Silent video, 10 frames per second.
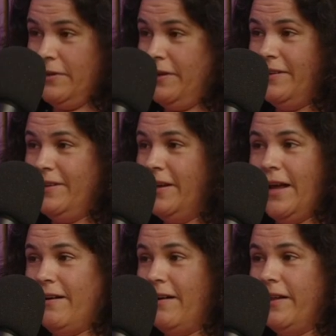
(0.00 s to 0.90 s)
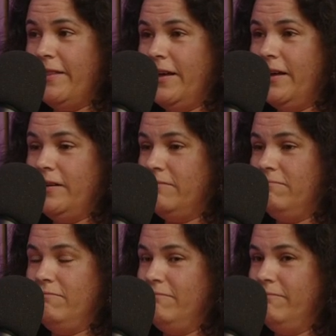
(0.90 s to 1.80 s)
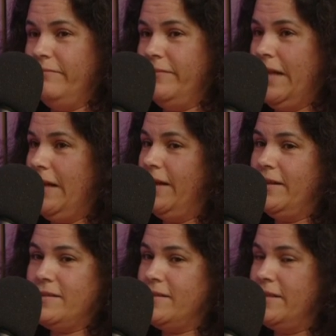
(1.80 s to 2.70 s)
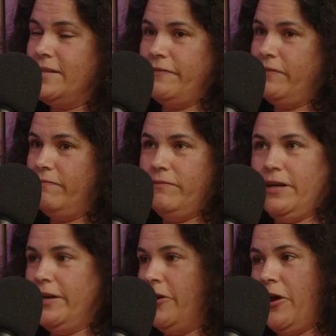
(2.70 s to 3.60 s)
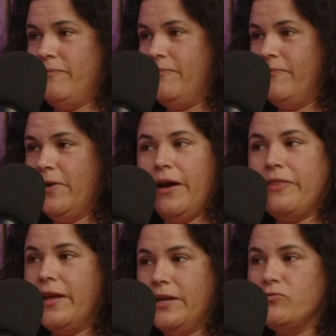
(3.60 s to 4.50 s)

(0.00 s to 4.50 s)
I think that it's a different. I don't know. I think